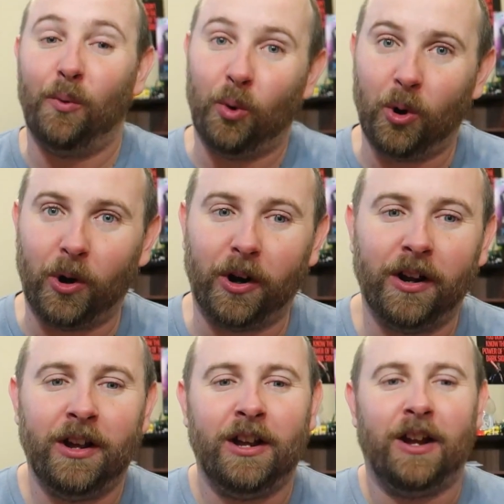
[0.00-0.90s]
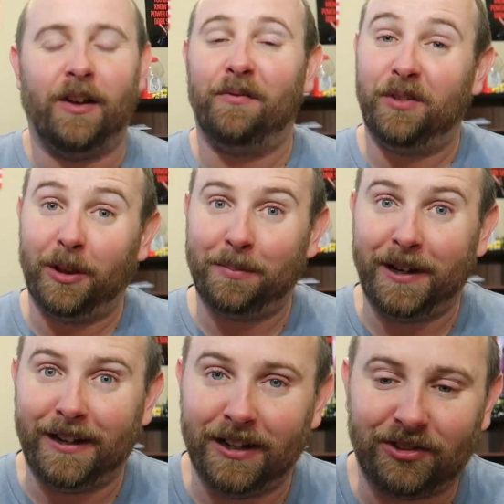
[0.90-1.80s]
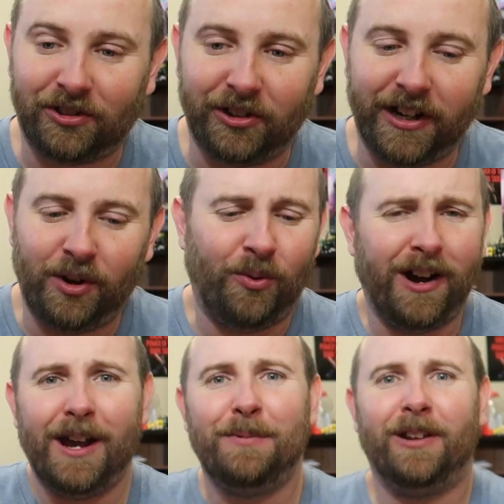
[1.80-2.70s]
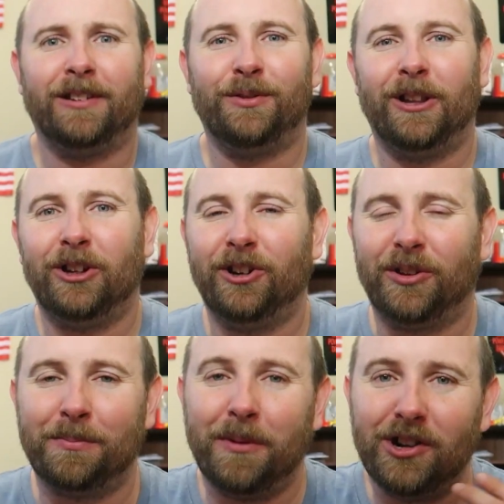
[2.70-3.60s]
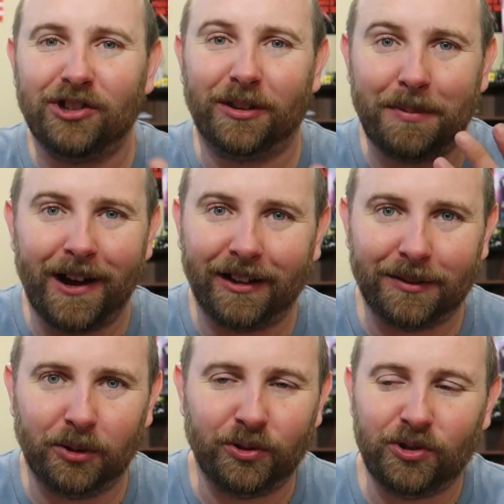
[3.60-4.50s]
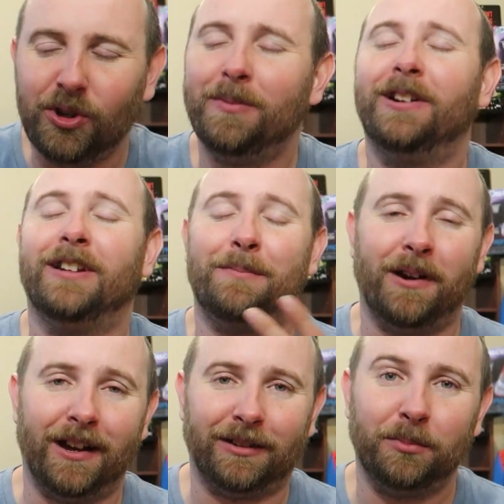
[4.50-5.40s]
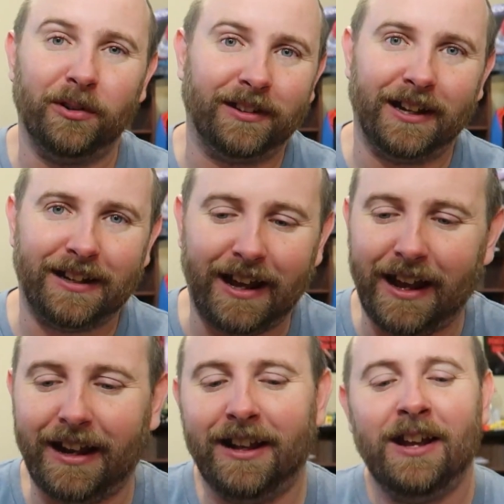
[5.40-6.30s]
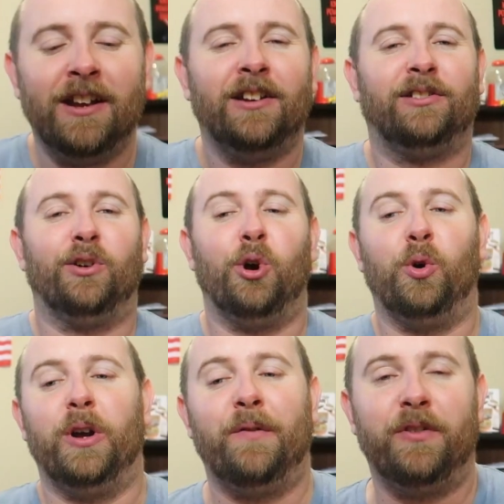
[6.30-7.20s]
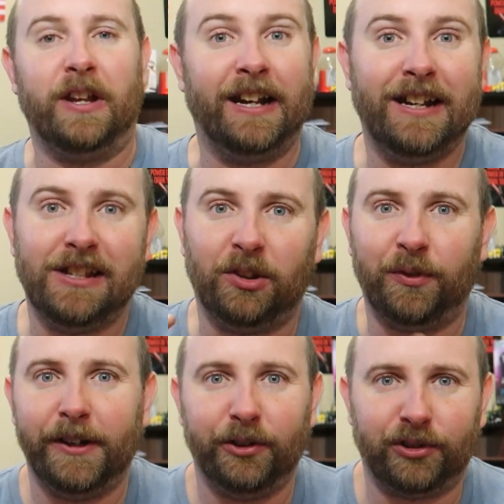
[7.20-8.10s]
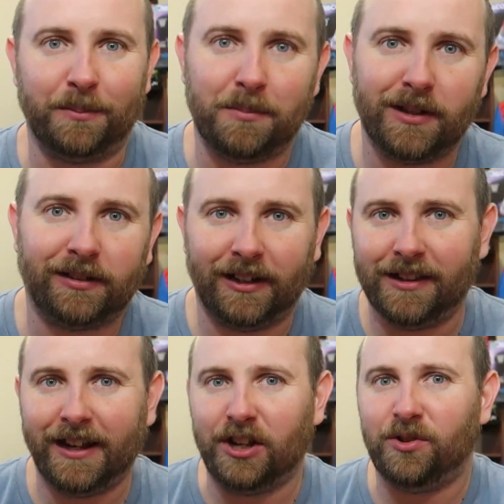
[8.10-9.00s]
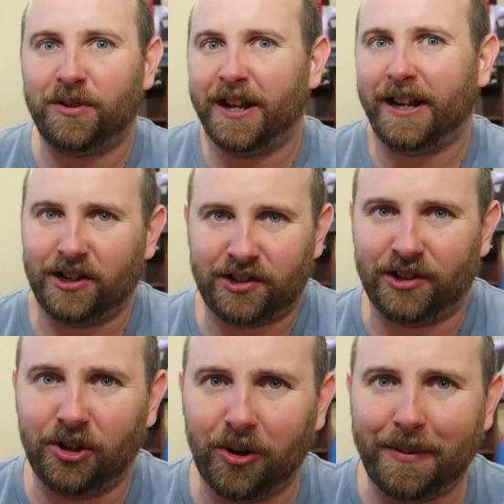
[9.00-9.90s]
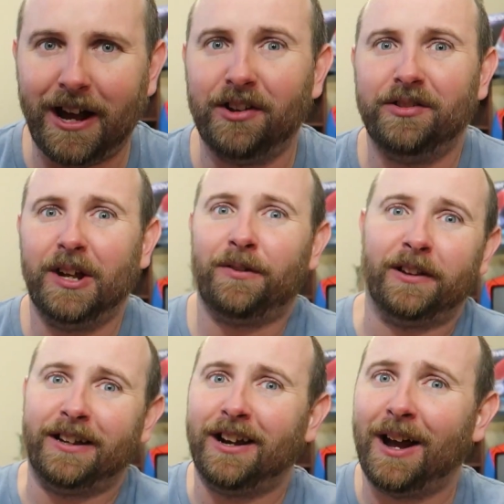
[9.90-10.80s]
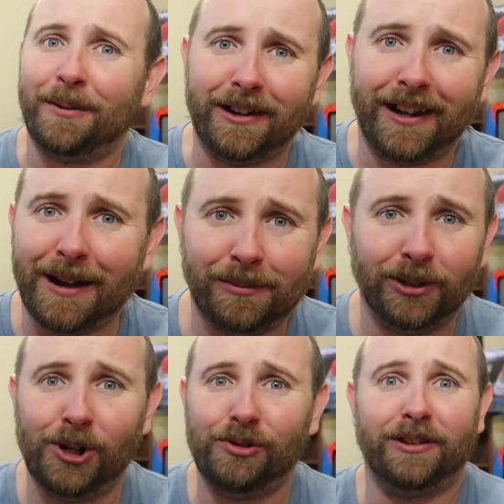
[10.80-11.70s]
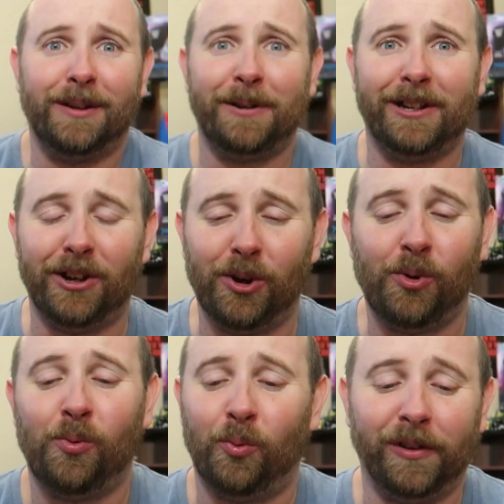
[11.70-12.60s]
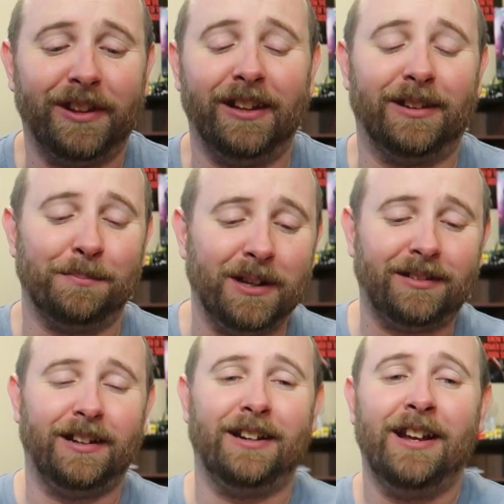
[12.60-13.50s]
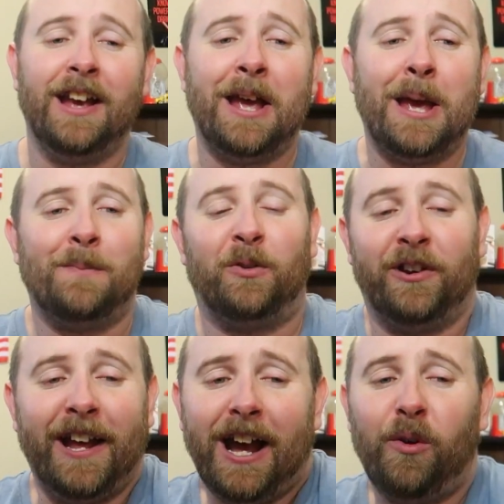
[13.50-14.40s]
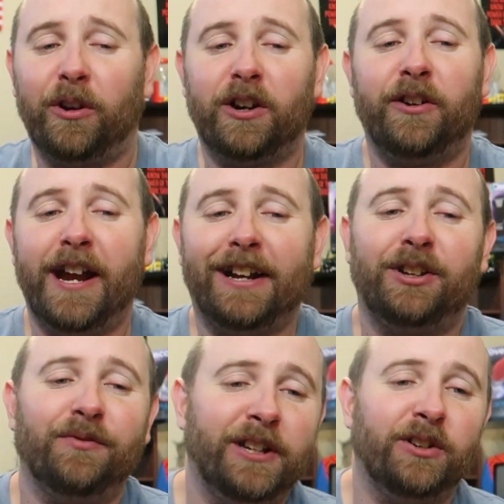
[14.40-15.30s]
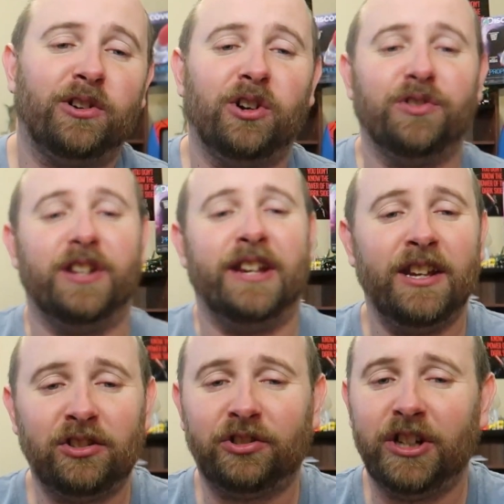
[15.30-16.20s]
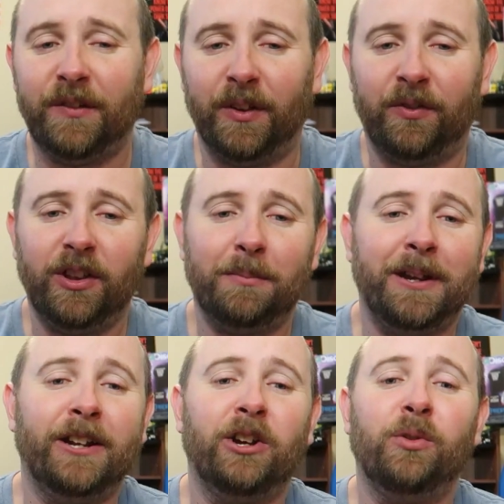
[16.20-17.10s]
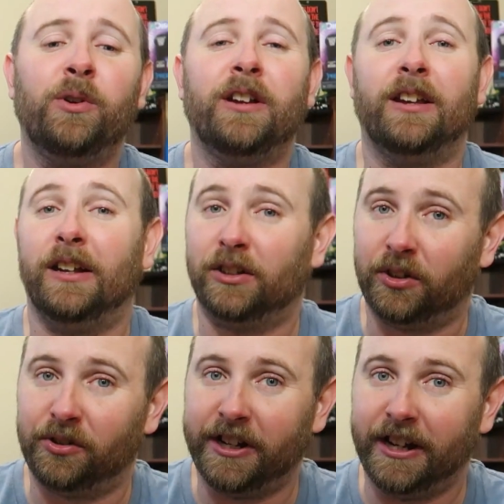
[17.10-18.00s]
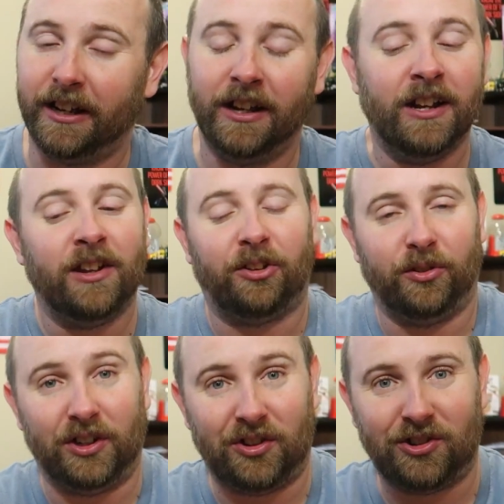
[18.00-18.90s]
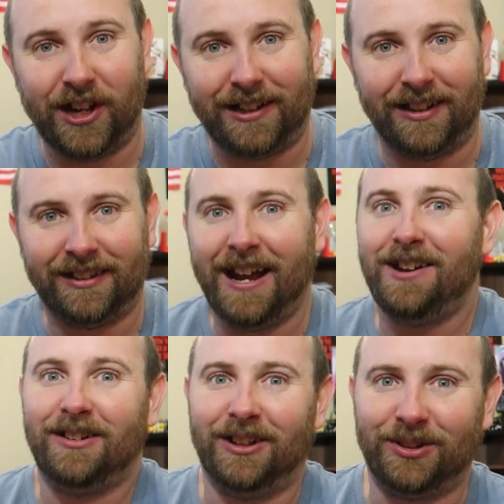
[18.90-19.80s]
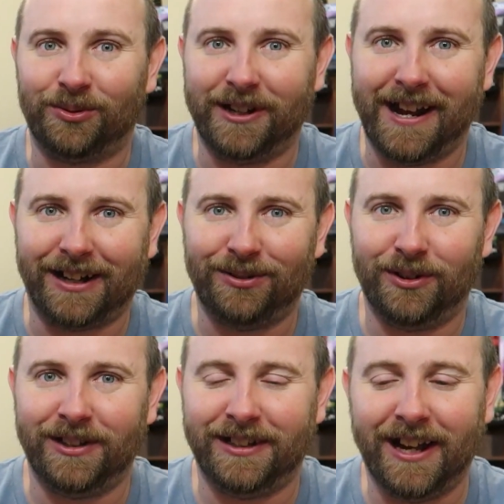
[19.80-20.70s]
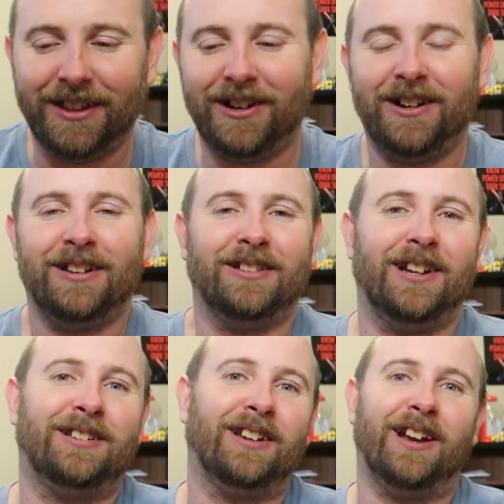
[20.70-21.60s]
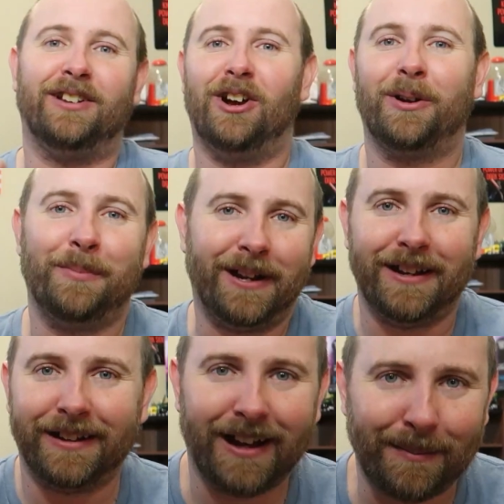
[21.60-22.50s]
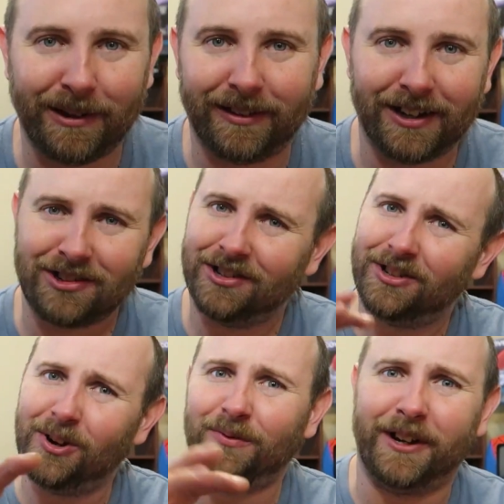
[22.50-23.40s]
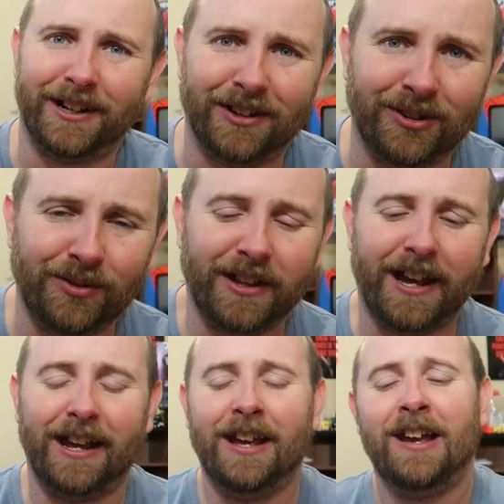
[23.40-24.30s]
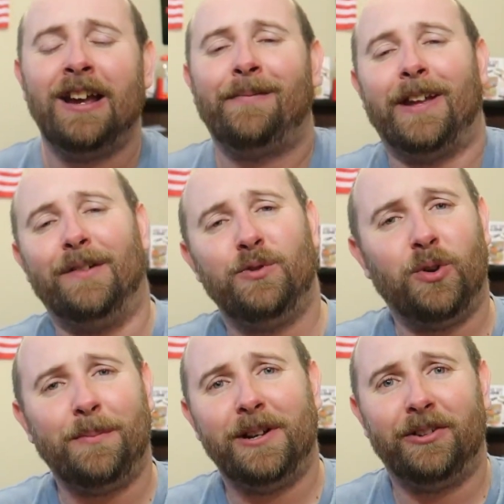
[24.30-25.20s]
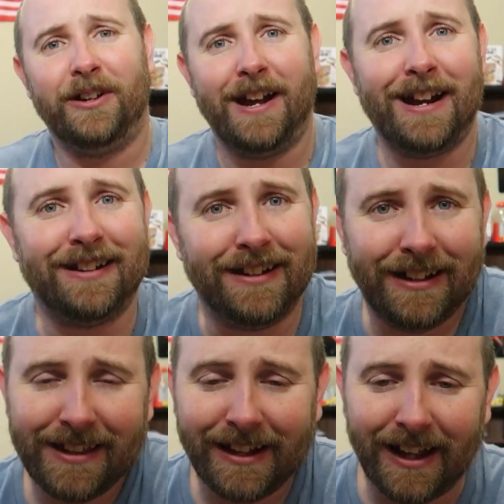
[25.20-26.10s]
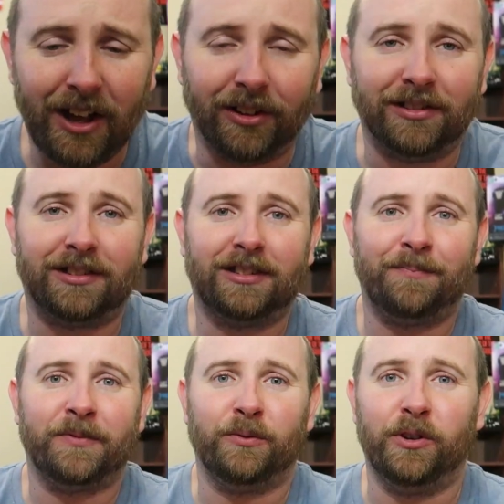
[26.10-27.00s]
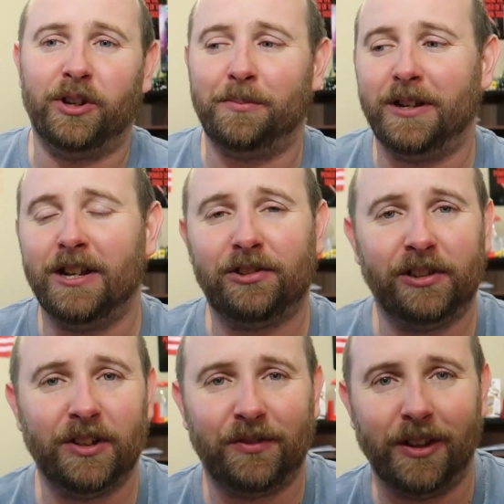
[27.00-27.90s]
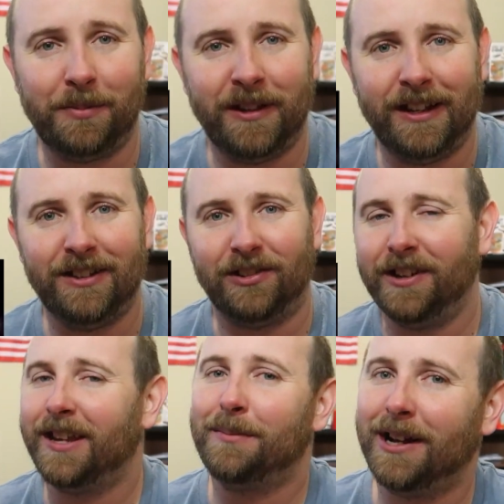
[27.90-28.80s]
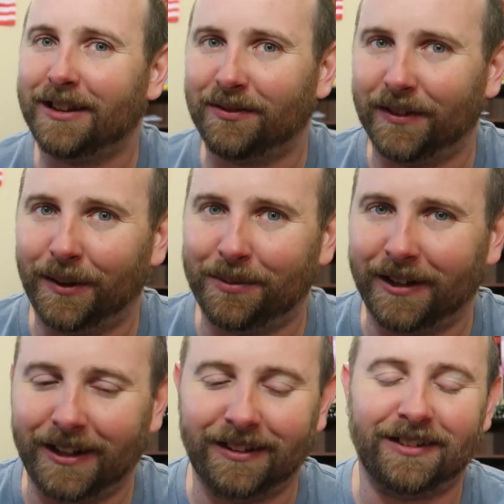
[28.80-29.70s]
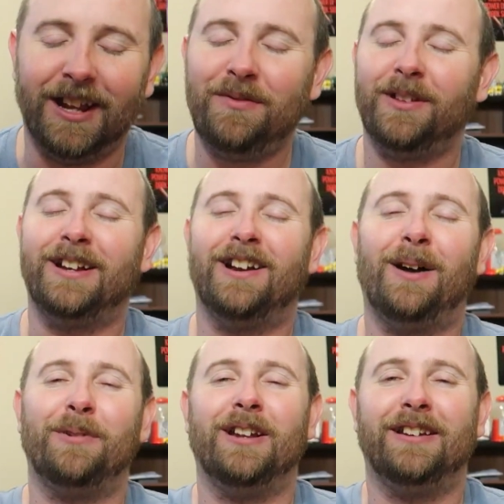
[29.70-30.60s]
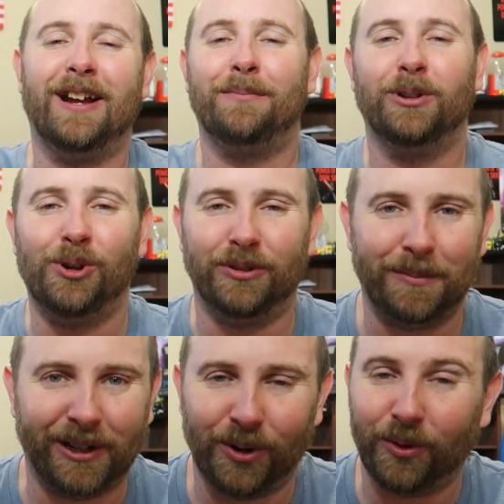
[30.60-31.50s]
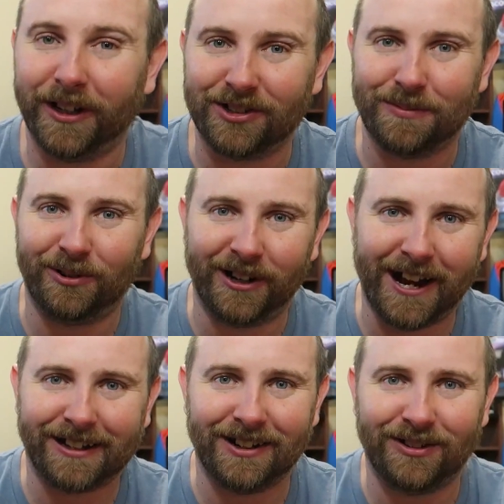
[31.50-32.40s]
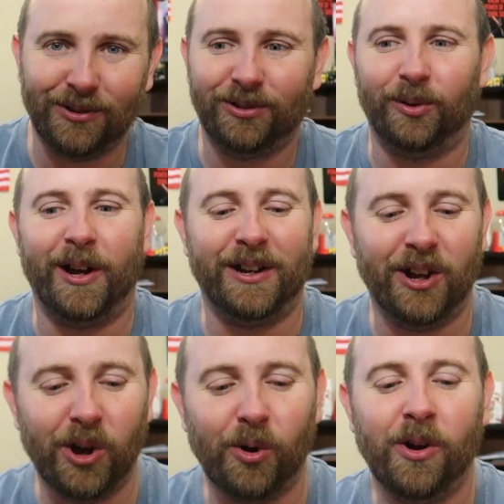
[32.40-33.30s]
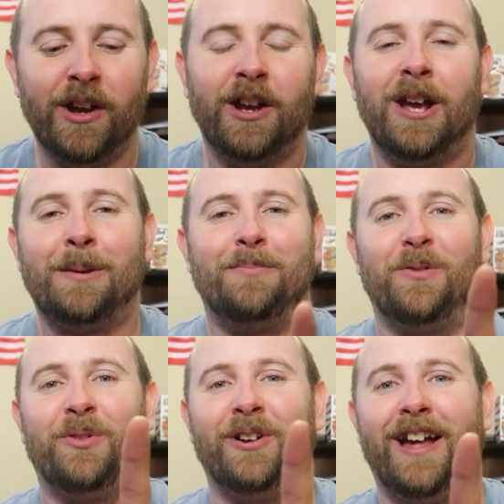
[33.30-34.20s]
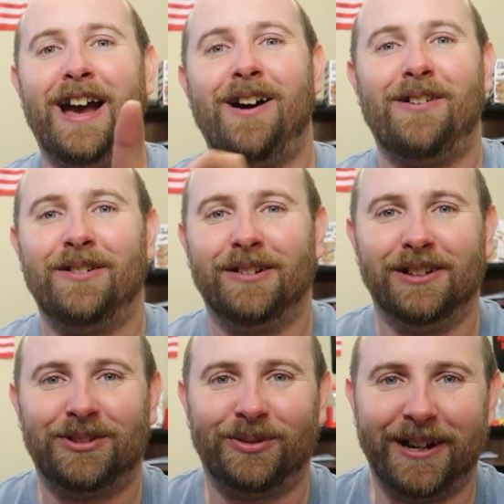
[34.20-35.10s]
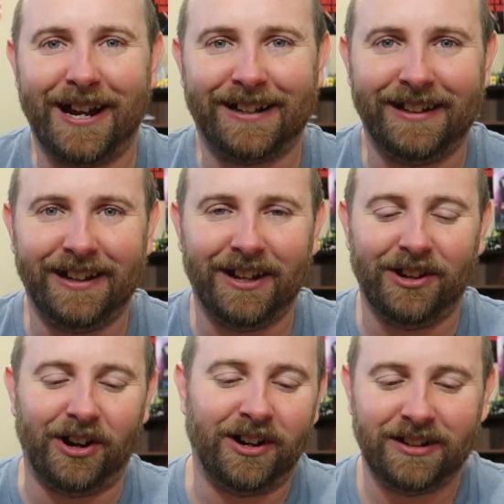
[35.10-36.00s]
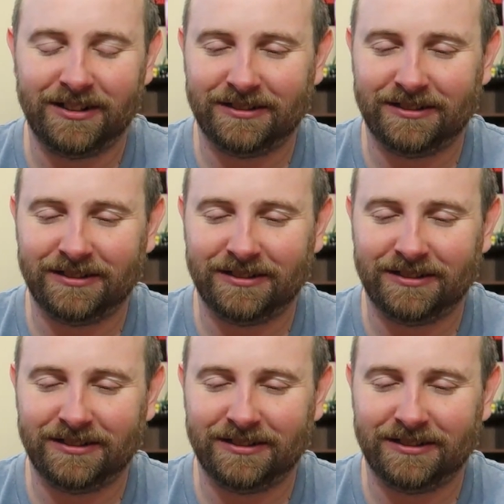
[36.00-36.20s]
War of Philippine history. Why? Because I want to learn as much as possible, humanly possible as I can. So if any of these videos are missing anything and you think I should know about, definitely comment down below and let me know what it's missing. For now, we're going to react to a video called The History of the Filipino in Korea. So let's check this out. Let's react to it together. Let's talk about it in the comment section. Don't forget to do that. And if you want me to react to anything else, whether it be history of the Philippines or anything about the Philippines, definitely comment down below and let me know what I should be reacting to so I know. But for now, let's react together.